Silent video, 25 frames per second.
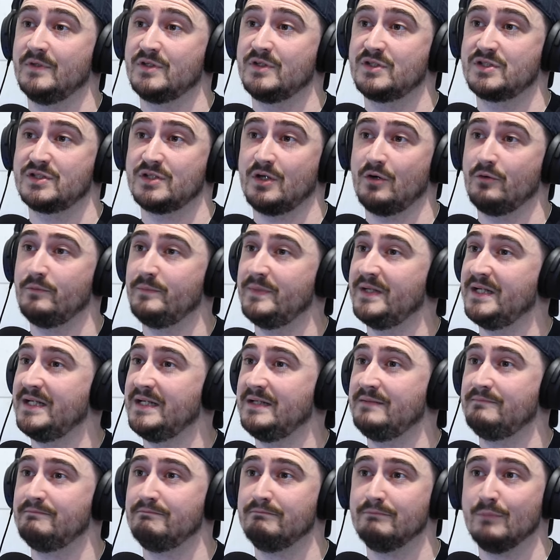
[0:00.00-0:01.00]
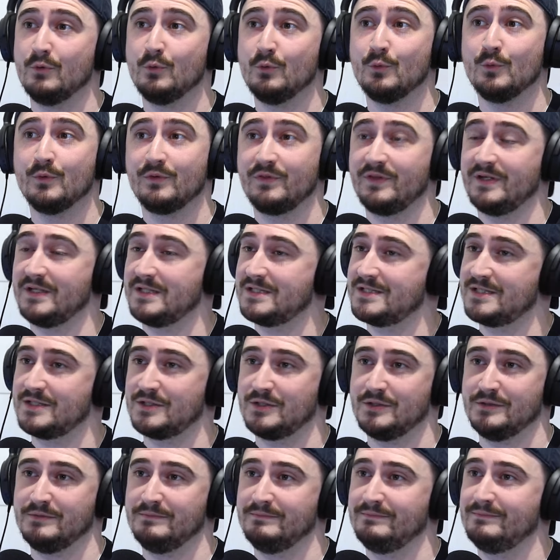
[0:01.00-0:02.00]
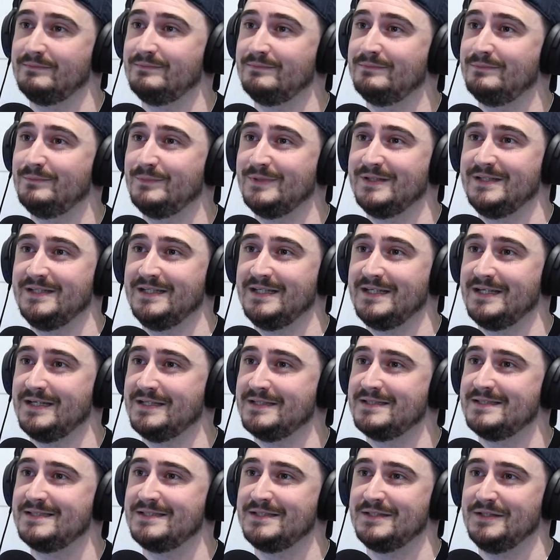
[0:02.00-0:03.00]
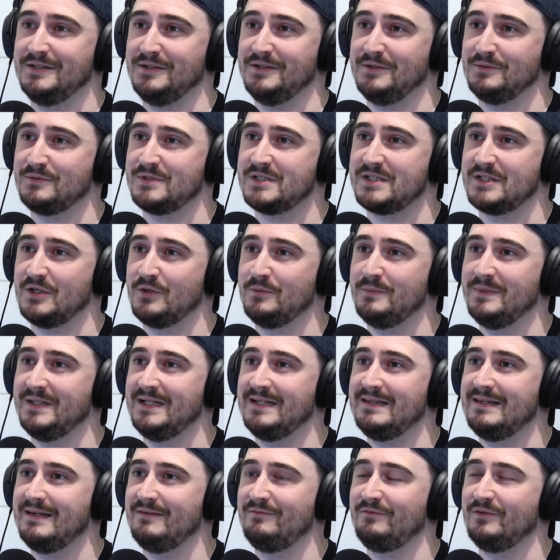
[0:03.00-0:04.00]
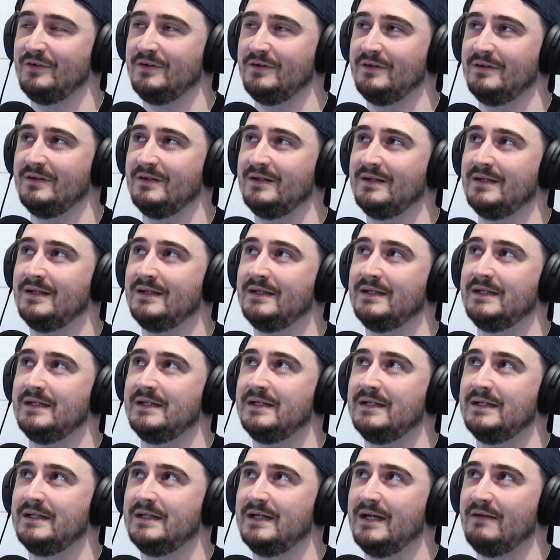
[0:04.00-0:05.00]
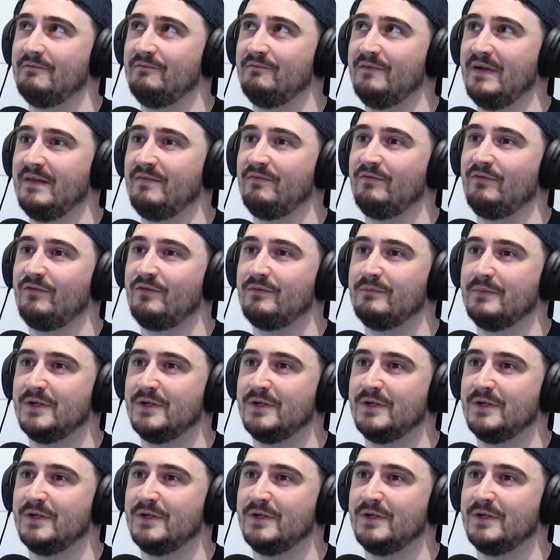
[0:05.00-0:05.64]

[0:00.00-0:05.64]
There's so many more things to come with your kids, you know, so many different events,